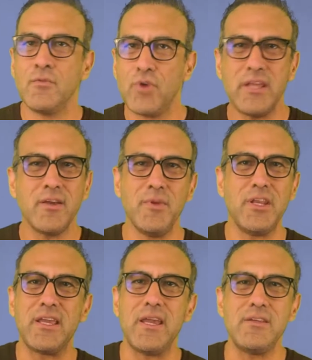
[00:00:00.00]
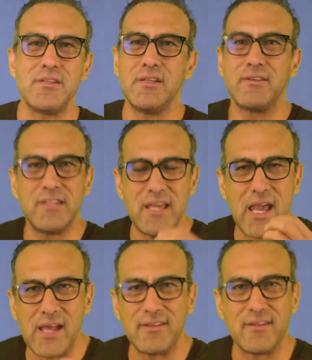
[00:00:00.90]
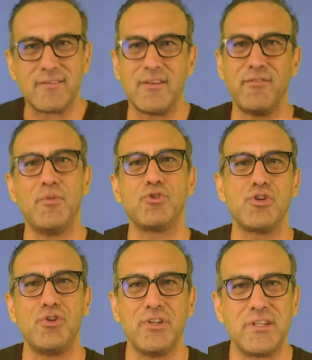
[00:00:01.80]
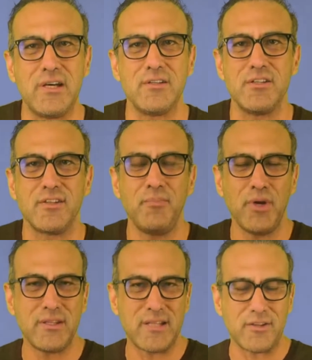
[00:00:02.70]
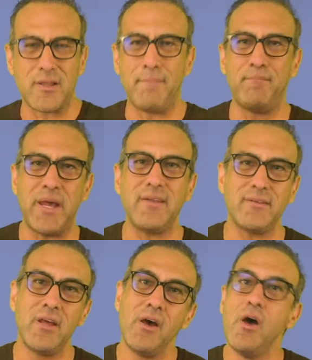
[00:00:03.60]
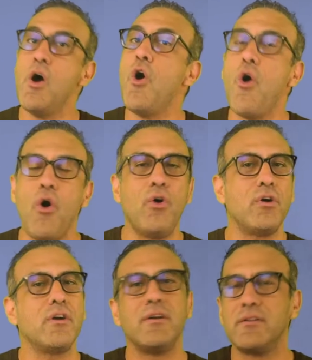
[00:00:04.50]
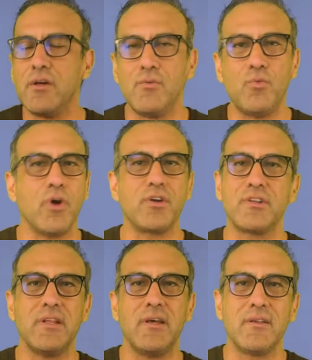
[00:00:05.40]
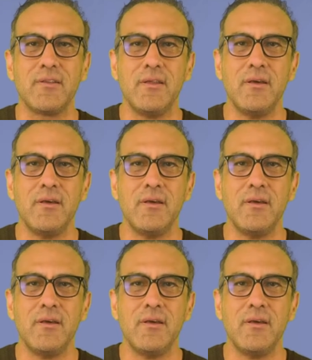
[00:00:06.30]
Great communication is the essence of emotional intelligence. It brings out the best or the worst in us.